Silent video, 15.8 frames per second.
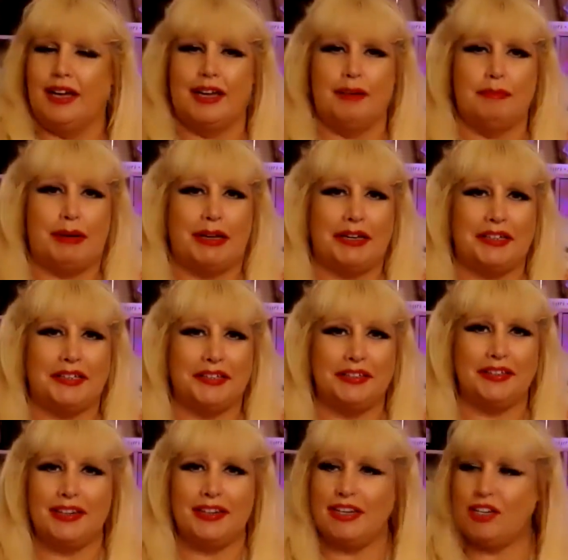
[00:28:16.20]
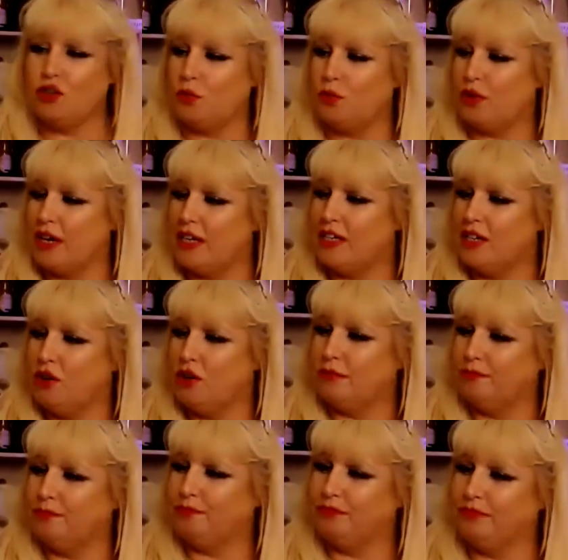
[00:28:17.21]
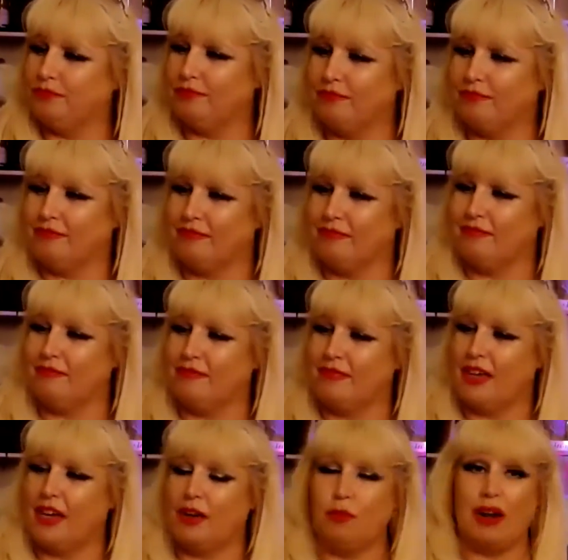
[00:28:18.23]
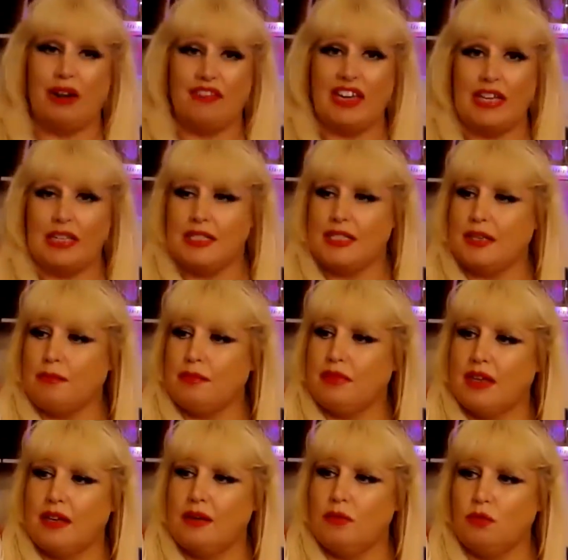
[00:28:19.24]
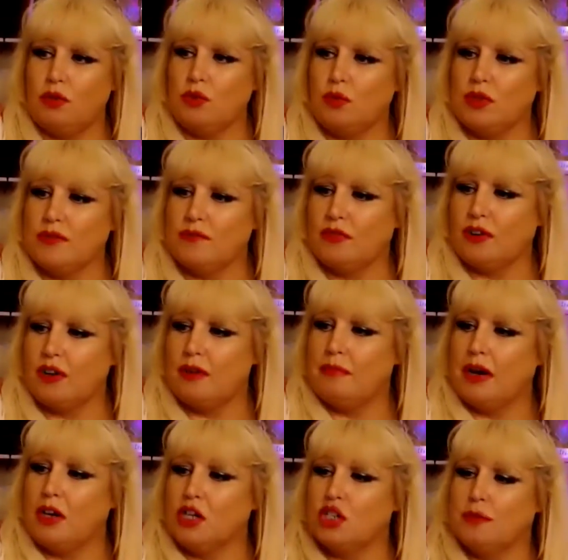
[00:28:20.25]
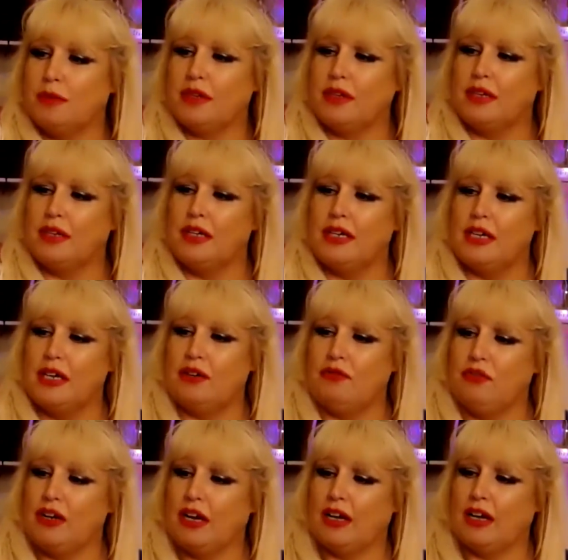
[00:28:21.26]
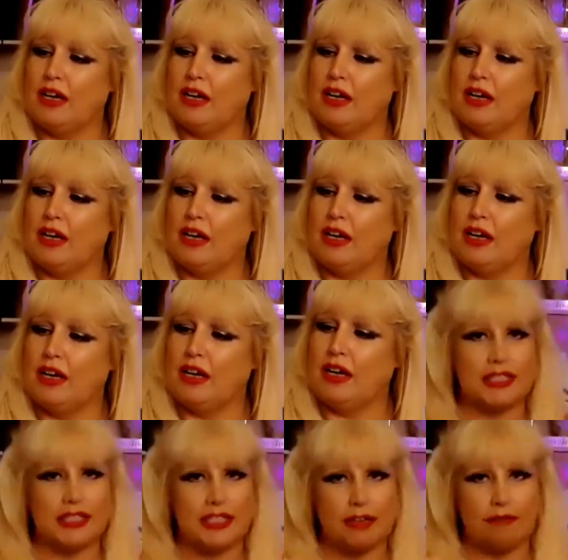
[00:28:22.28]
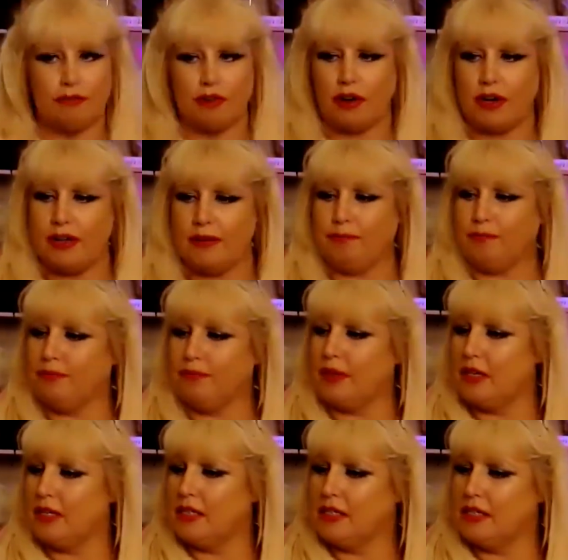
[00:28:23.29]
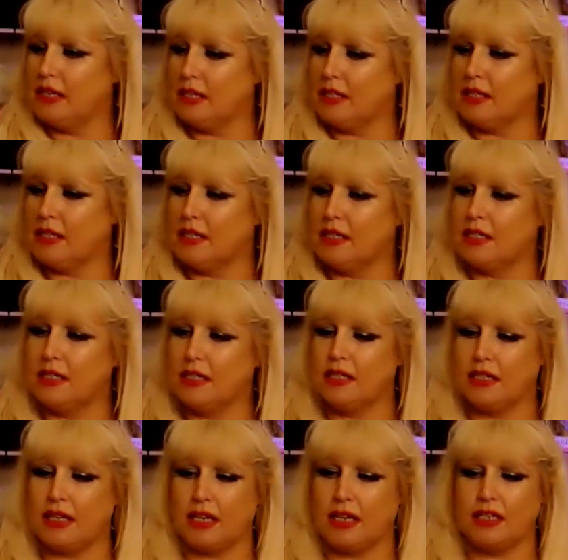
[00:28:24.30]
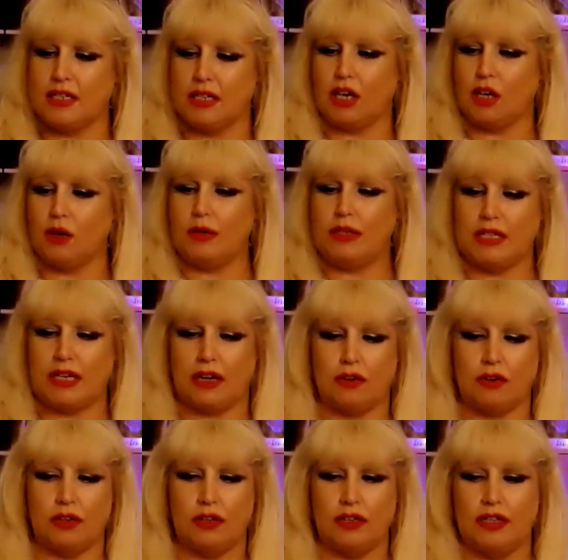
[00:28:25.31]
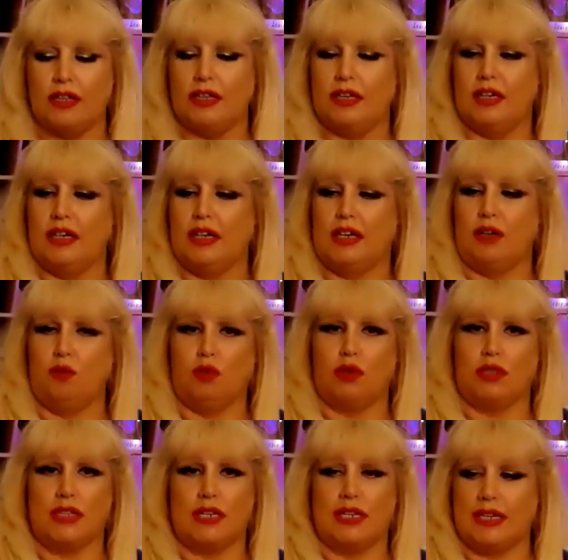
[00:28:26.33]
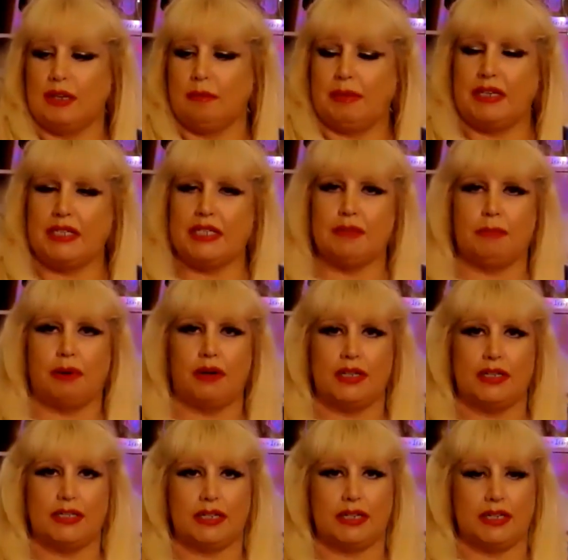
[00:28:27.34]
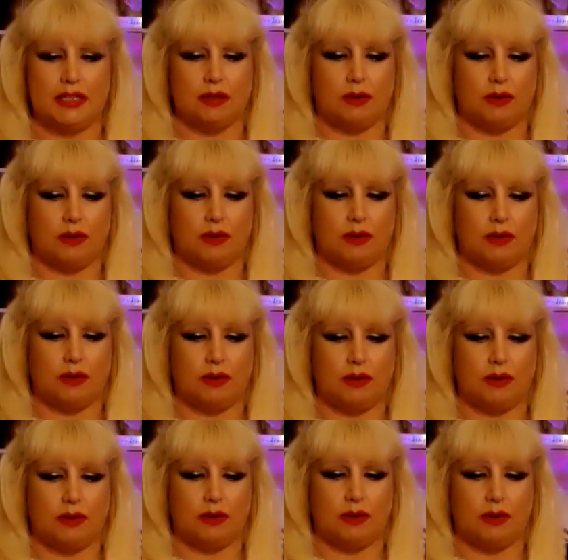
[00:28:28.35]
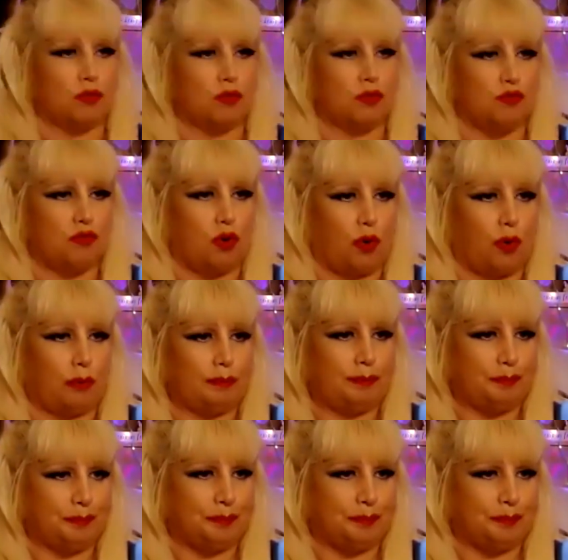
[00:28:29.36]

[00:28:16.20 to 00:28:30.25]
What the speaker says: that need operating on. And when I've eaten something, which wasn't very much, but every now and again, it doesn't sit right. Doesn't tend to go down, and it was a little bit spicy, so I think that was what was wrong.